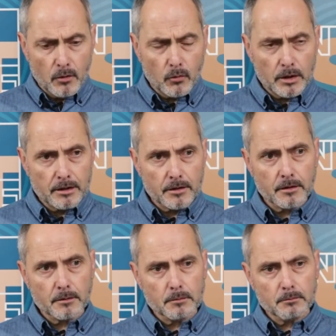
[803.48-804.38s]

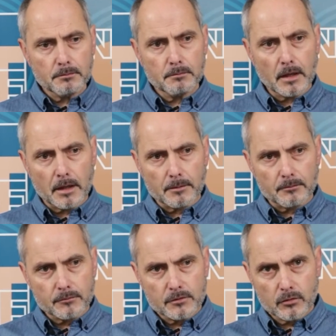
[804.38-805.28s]
where
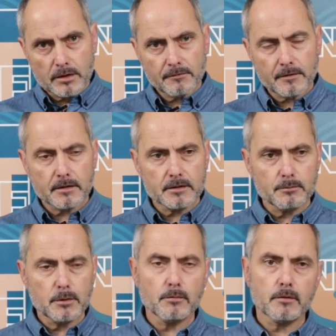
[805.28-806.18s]
tree fellers,
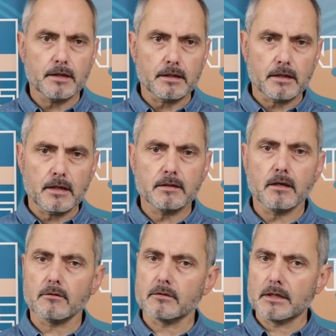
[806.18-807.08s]
people that cut
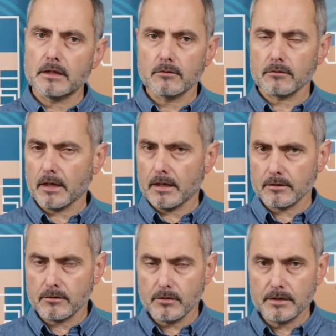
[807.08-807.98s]
down dead or dying
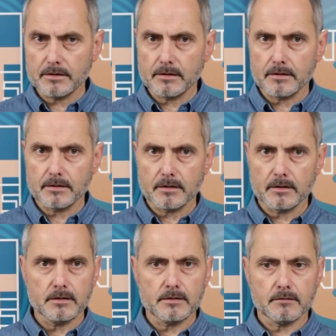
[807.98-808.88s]
trees in the
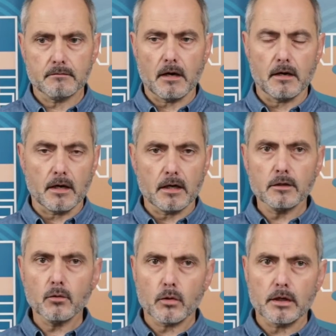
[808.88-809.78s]
cities, are
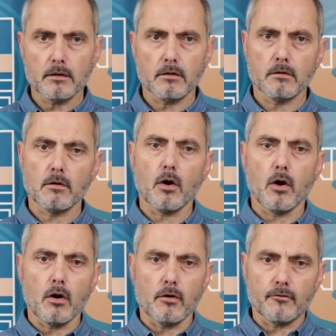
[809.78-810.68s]
unaware
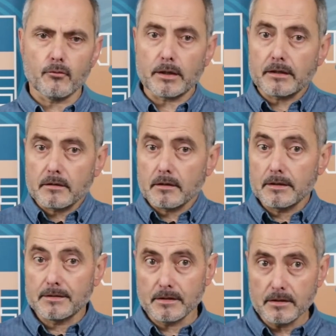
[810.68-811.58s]
of what
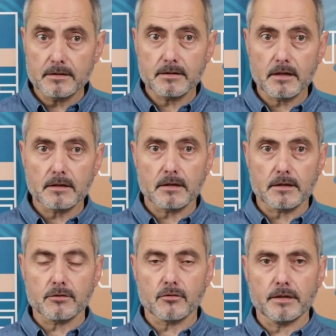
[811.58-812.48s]
is inside
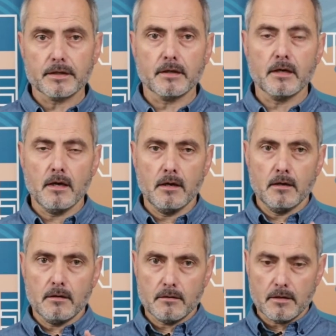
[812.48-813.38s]
that tree.
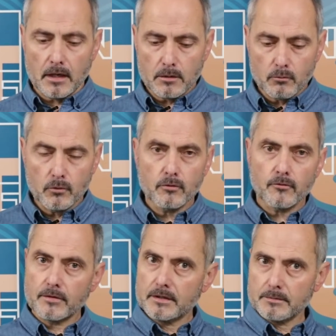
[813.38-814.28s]
They
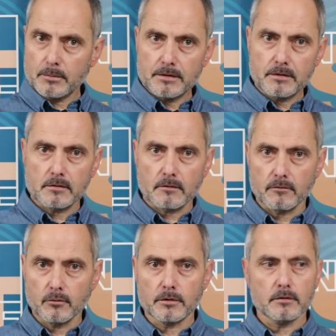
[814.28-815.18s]
move these pieces of
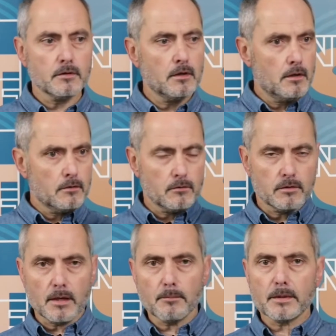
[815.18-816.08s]
wood to
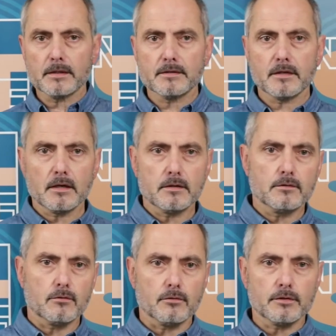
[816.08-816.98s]
dumping
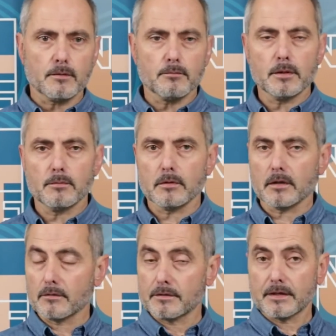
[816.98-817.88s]
sites, or some people
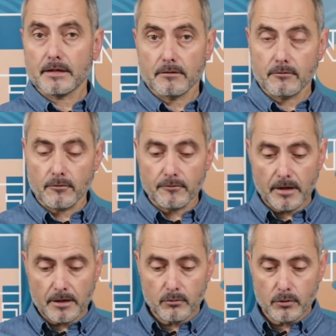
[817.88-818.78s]
go and sell it for
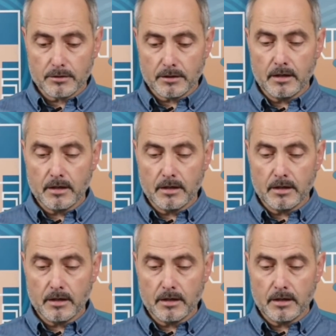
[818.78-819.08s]
firewood,